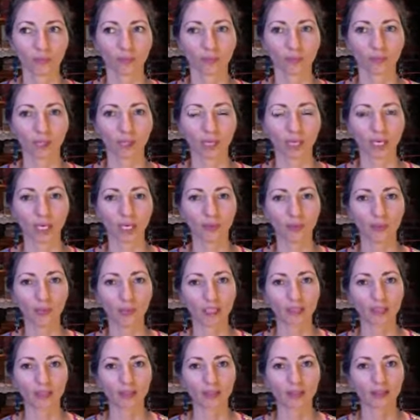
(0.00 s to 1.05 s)
And
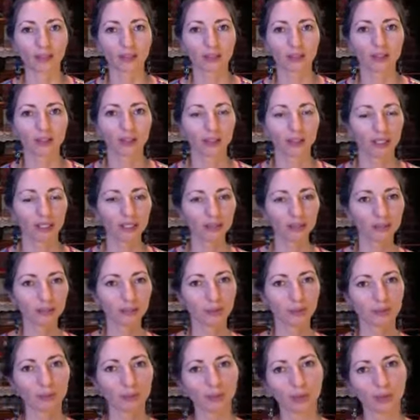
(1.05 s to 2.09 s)
once this
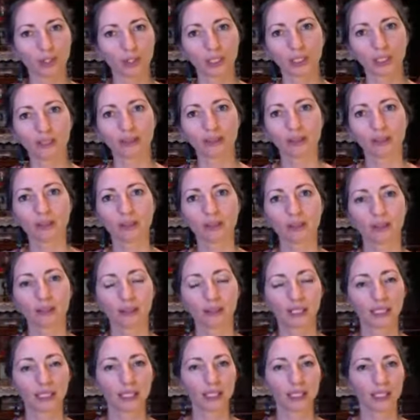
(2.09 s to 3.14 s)
movement is
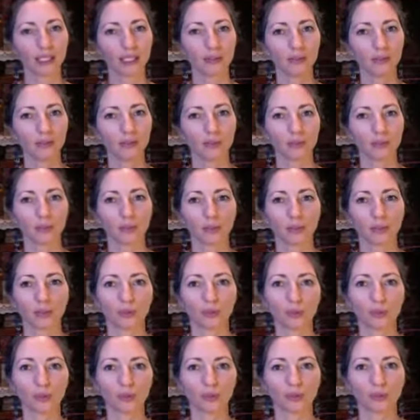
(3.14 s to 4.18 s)
clear for
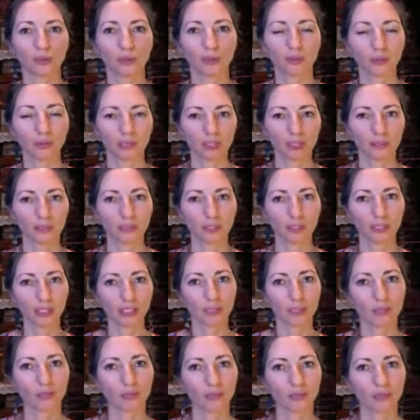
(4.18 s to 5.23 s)
you, the lifting
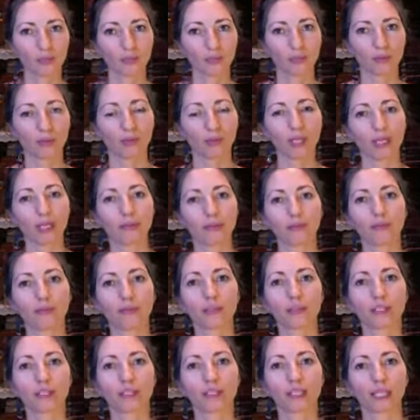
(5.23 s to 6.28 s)
of the
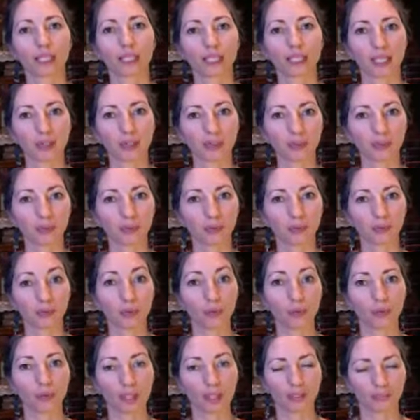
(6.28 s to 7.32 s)
left hip, of
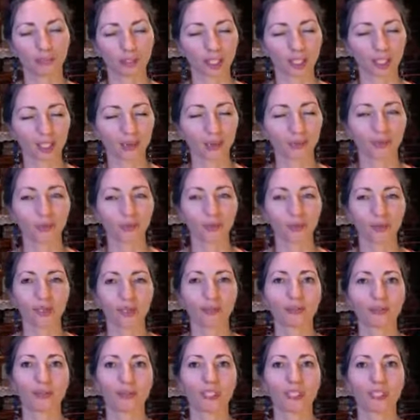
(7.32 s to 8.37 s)
your left hip, of the
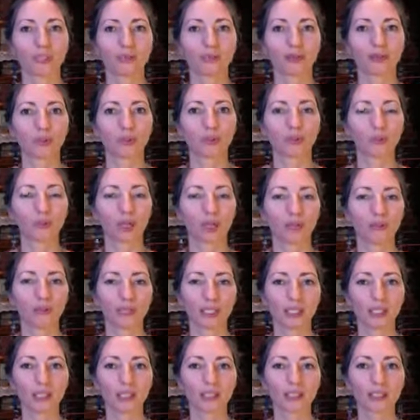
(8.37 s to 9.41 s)
left side of your
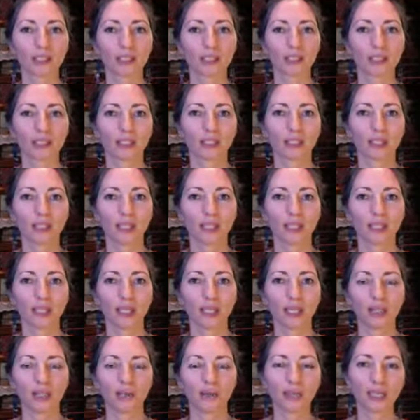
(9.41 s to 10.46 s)
pelvis,
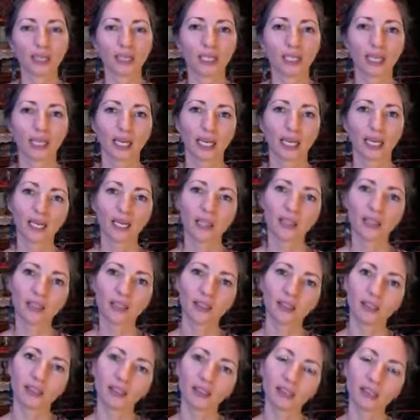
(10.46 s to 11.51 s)
you can add
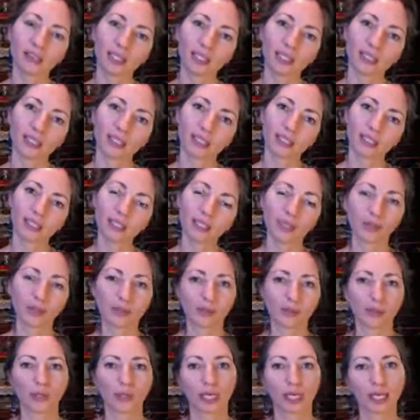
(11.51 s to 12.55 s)
the tilting of
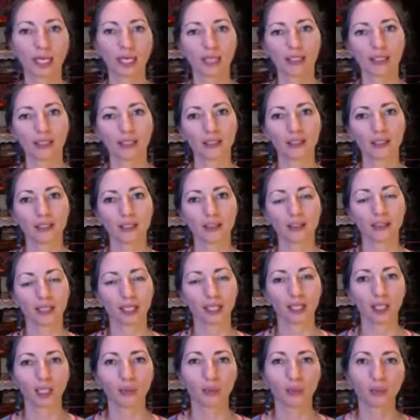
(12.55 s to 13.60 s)
your head
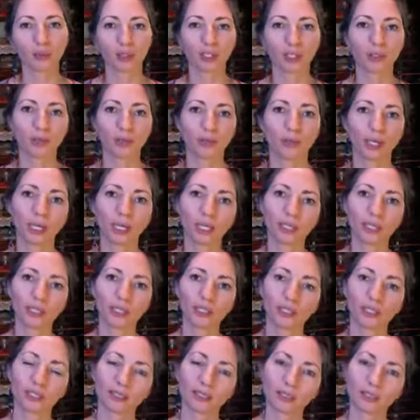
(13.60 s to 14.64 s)
and bring your head
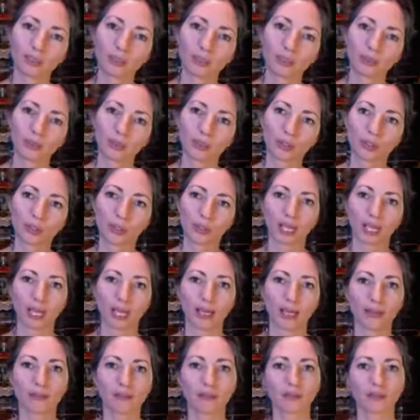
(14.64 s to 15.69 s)
toward the
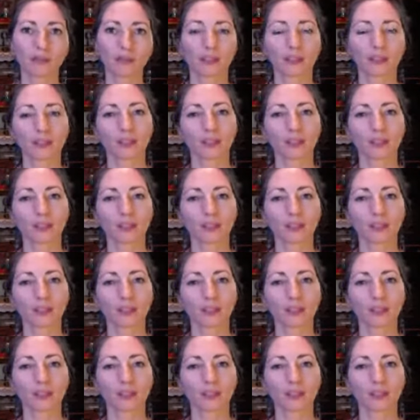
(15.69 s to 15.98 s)
left.